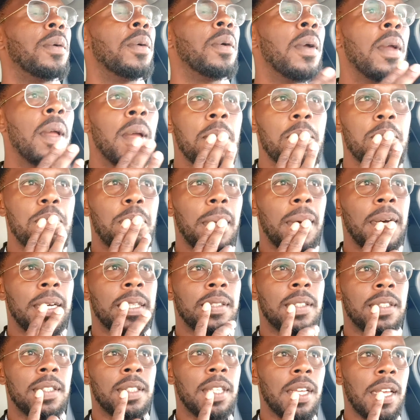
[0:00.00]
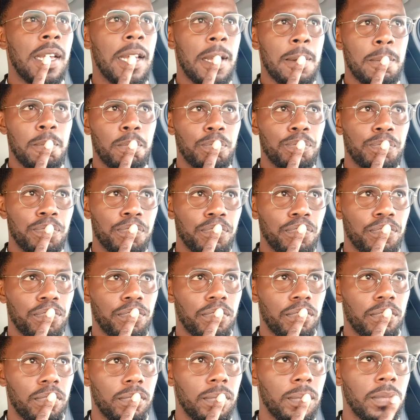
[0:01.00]
but
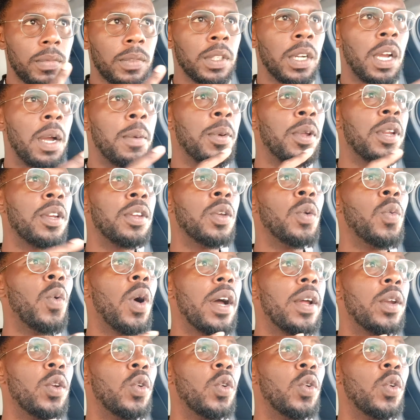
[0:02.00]
I'm going to do what